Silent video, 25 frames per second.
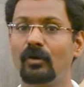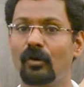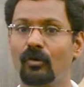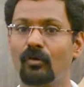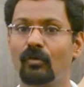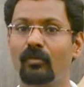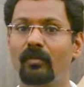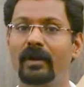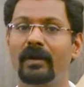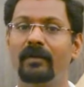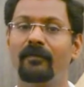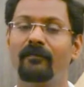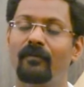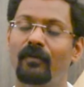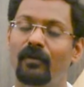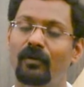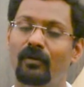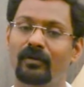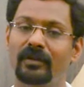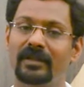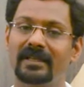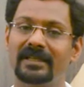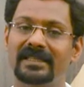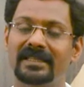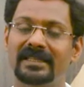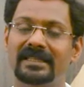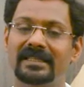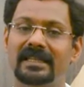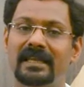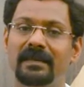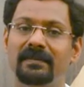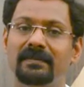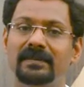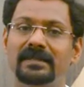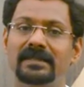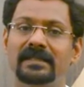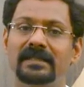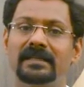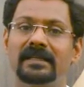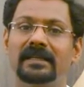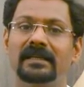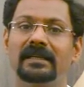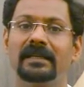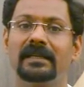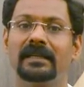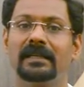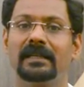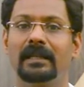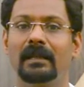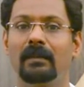document, follow these steps.
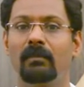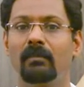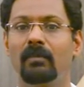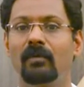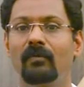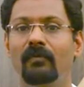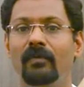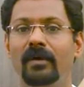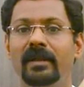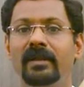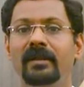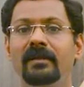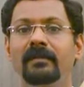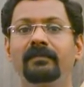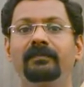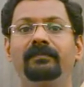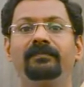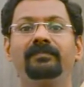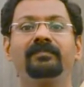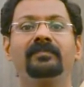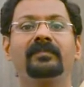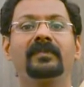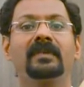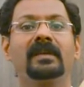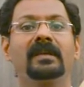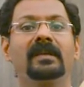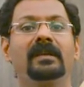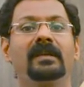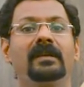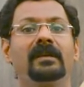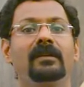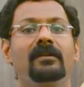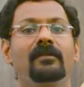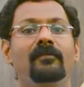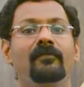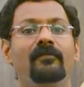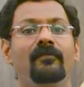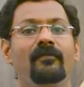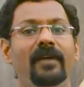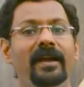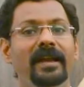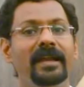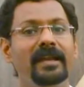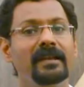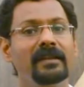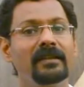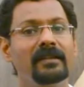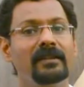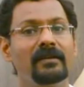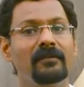Number 1,
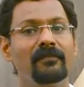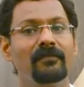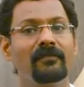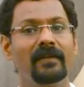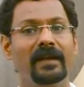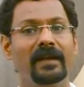find the